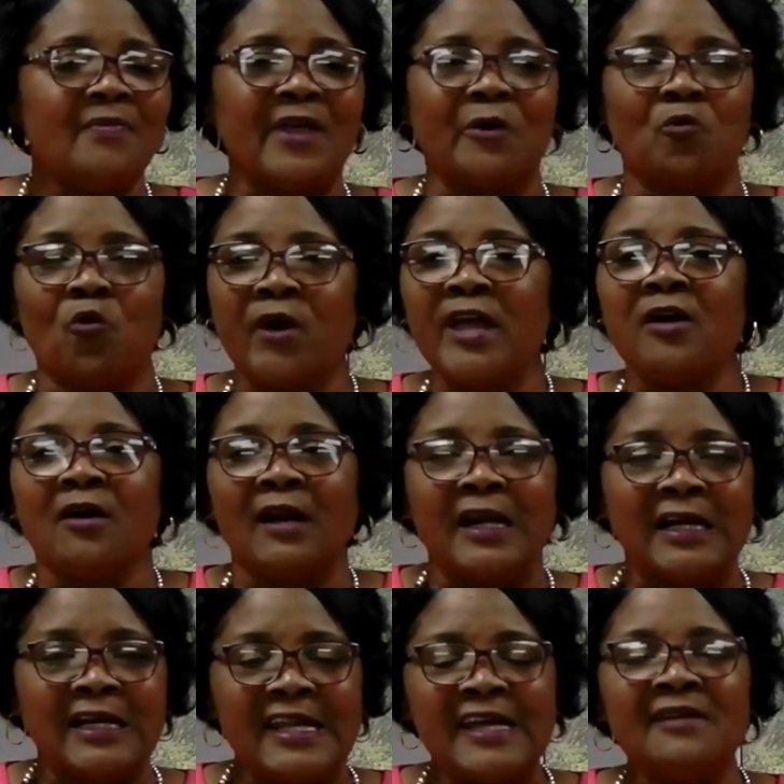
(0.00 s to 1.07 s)
that we are
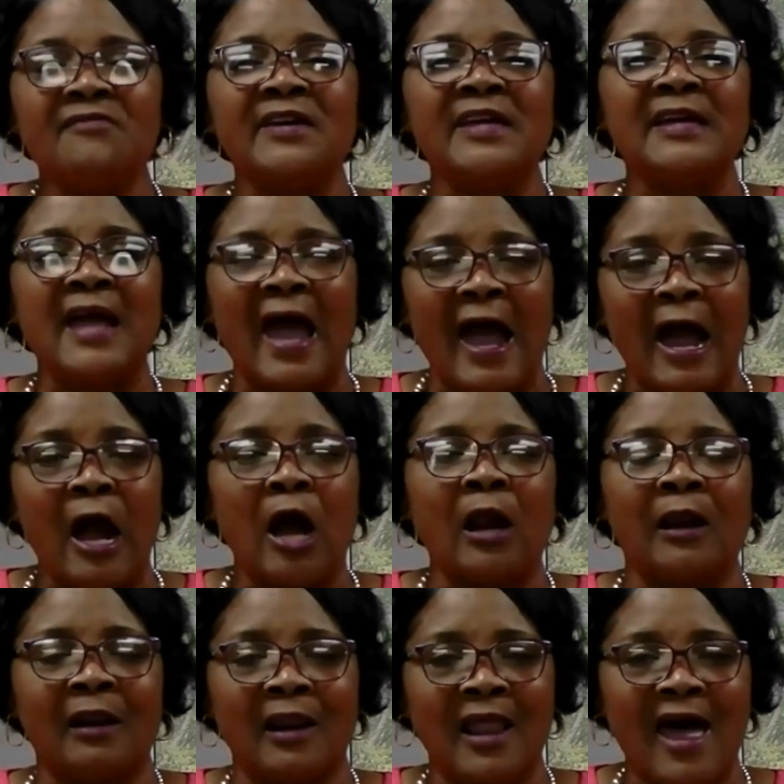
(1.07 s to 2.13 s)
living
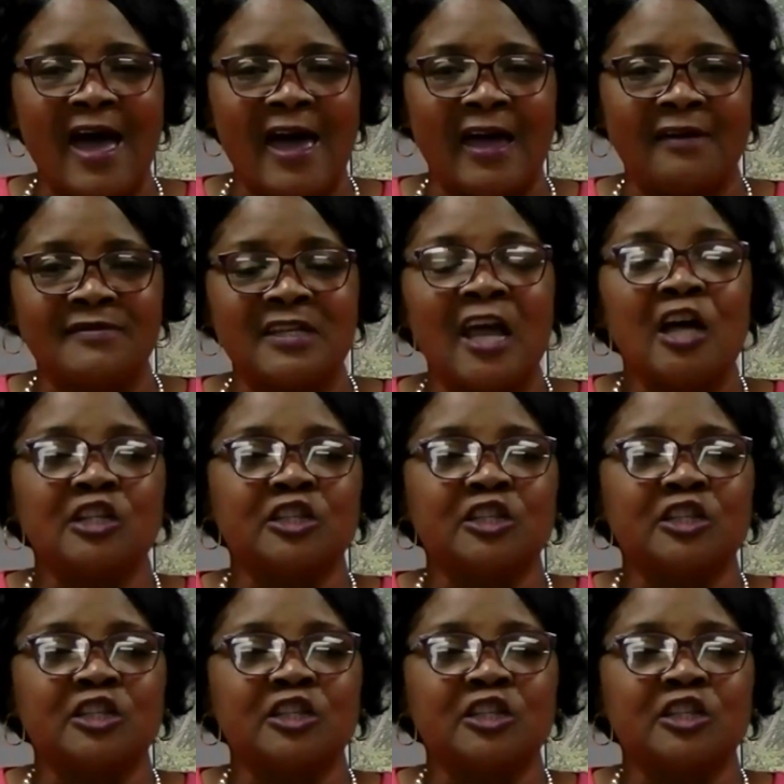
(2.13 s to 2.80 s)
our lives